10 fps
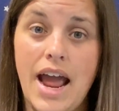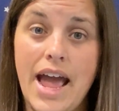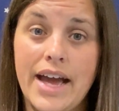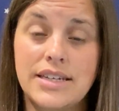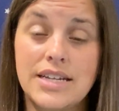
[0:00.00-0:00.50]

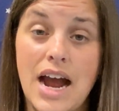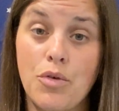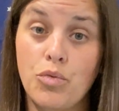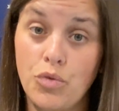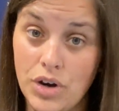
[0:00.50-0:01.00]
and I
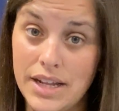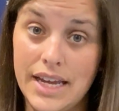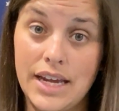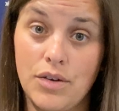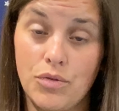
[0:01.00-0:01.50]

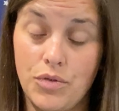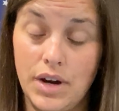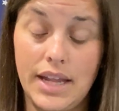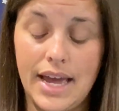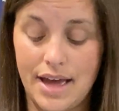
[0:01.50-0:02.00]
really,
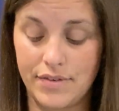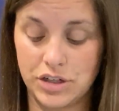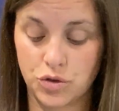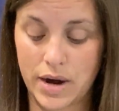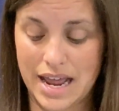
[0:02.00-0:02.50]
really have
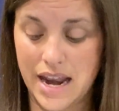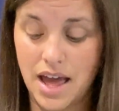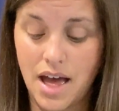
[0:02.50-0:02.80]
enjoyed it.